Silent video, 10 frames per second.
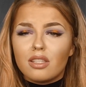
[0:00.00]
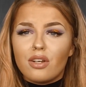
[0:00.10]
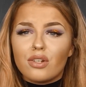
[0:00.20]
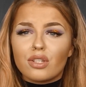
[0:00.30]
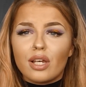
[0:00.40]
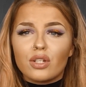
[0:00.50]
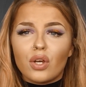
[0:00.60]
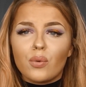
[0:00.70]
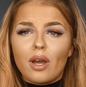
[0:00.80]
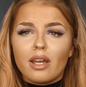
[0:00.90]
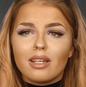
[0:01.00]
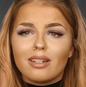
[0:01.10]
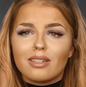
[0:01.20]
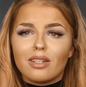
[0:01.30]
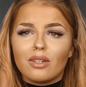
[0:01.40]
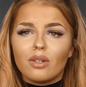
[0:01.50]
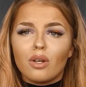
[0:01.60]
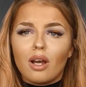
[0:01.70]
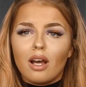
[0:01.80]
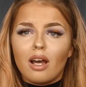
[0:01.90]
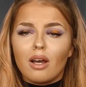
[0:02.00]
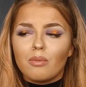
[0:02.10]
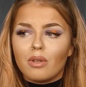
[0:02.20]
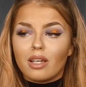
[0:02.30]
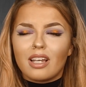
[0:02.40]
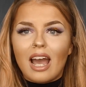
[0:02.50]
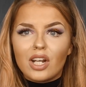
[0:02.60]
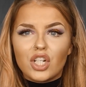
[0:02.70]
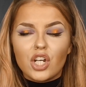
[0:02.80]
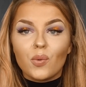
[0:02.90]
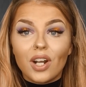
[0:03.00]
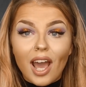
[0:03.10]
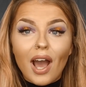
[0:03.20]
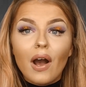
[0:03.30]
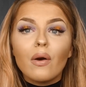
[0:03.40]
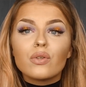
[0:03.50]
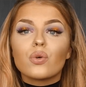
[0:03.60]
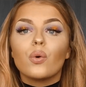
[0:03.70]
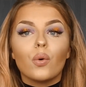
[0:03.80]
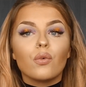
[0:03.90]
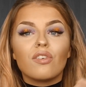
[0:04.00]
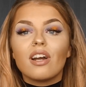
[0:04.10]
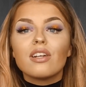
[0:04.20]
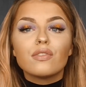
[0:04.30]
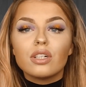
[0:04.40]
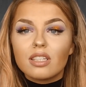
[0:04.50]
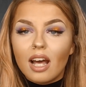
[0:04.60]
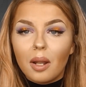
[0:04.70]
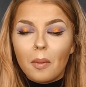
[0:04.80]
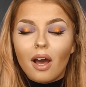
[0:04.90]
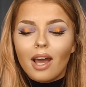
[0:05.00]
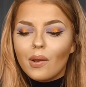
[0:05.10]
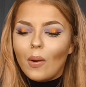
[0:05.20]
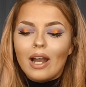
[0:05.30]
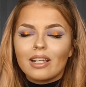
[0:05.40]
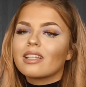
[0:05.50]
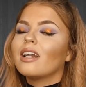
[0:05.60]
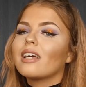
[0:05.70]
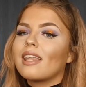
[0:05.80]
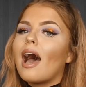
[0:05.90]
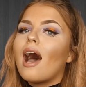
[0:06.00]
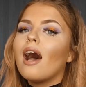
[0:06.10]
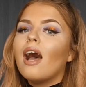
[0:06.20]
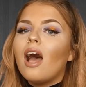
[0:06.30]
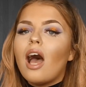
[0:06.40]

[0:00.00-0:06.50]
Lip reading: there is no way to catch anyone out or find a false alibi or anything like that.